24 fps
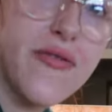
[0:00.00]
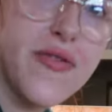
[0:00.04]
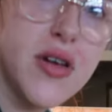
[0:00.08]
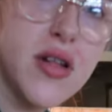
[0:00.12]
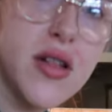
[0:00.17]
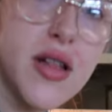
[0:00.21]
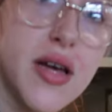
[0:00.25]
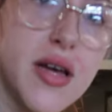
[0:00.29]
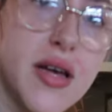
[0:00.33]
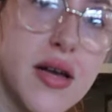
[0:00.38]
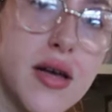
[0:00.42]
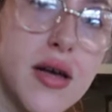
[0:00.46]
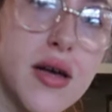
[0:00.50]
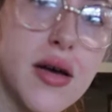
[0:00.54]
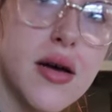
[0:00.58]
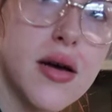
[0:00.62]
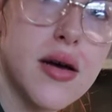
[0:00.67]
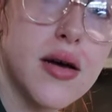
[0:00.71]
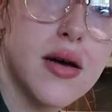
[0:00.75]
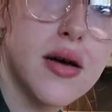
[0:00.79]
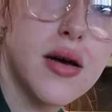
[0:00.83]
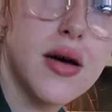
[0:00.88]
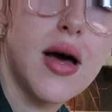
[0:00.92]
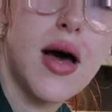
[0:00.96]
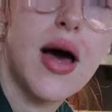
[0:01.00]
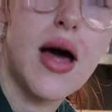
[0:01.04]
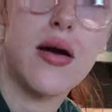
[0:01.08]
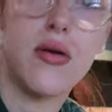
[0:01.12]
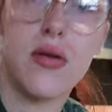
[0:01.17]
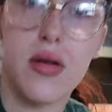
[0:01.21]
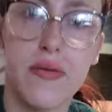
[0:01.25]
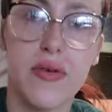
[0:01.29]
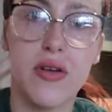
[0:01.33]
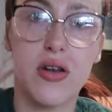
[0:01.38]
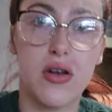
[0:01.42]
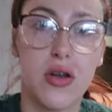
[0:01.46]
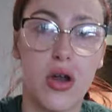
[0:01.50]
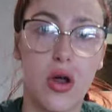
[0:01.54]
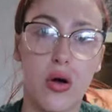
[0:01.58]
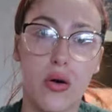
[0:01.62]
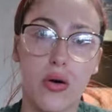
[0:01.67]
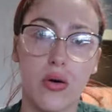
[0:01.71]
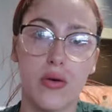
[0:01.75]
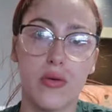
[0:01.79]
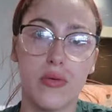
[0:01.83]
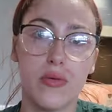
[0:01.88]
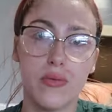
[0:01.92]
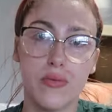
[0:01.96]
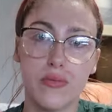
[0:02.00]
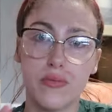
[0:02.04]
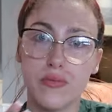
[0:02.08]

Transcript: I feel like I don't even know.